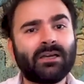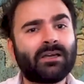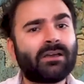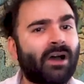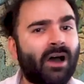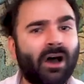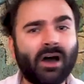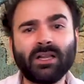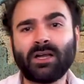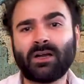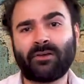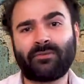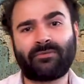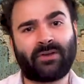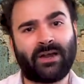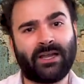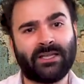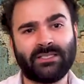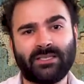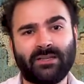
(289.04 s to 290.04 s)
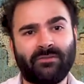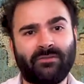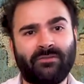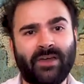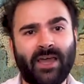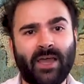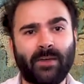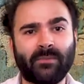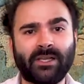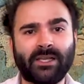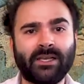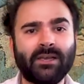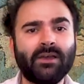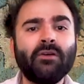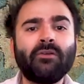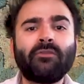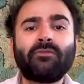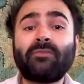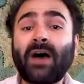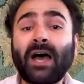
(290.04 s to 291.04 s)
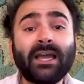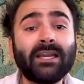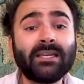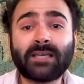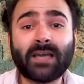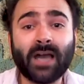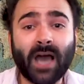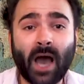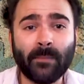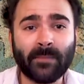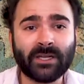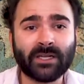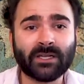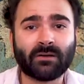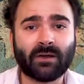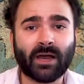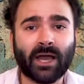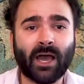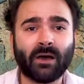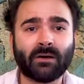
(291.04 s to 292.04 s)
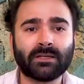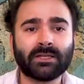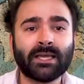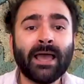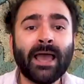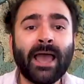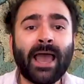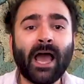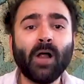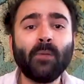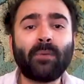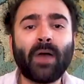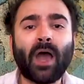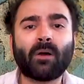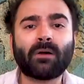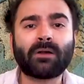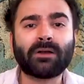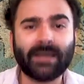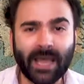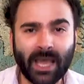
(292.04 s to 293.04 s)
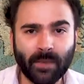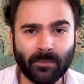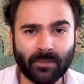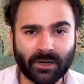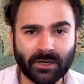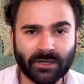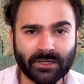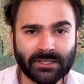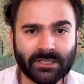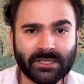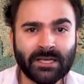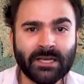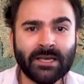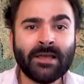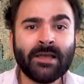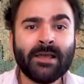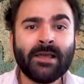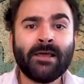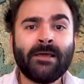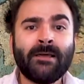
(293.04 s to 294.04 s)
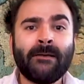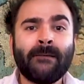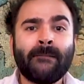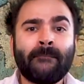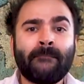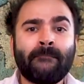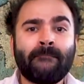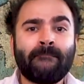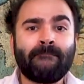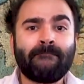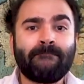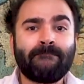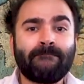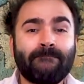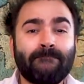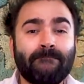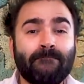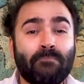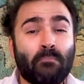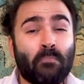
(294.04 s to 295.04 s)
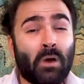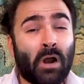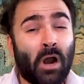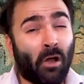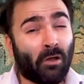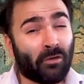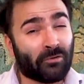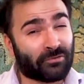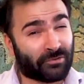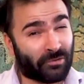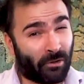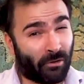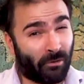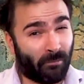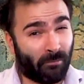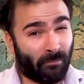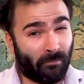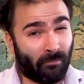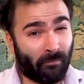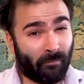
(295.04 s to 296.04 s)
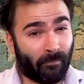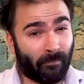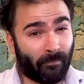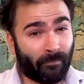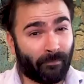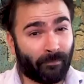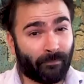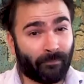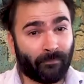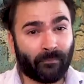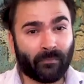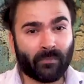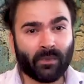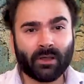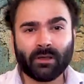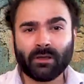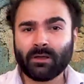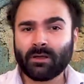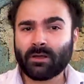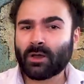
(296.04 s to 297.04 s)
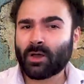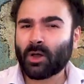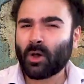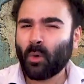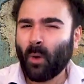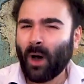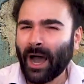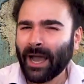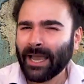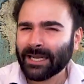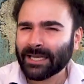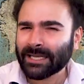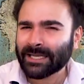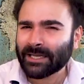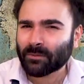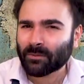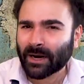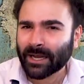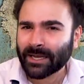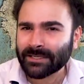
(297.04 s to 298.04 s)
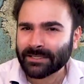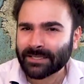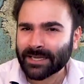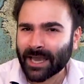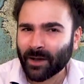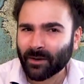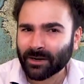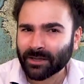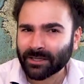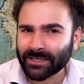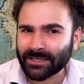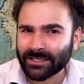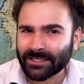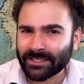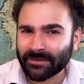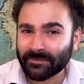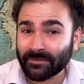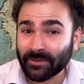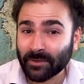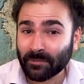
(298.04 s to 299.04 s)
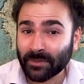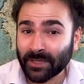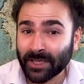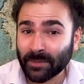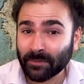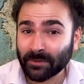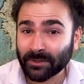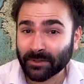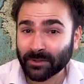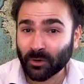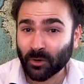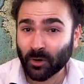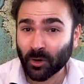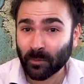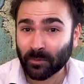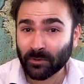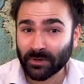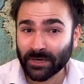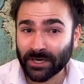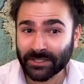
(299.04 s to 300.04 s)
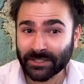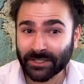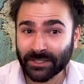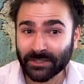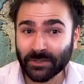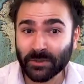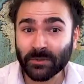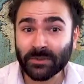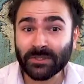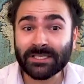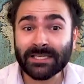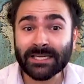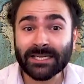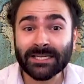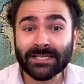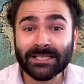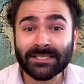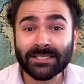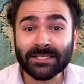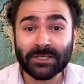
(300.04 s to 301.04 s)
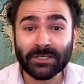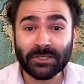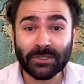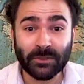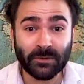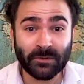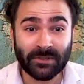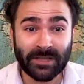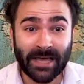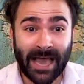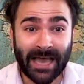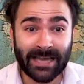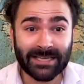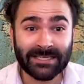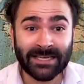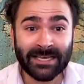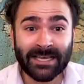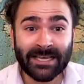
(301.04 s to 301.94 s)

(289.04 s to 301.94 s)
Call our friends and family. Find common ground. Help our neighbors. But also, quietly write down a list of the people and corporations who didn't do that,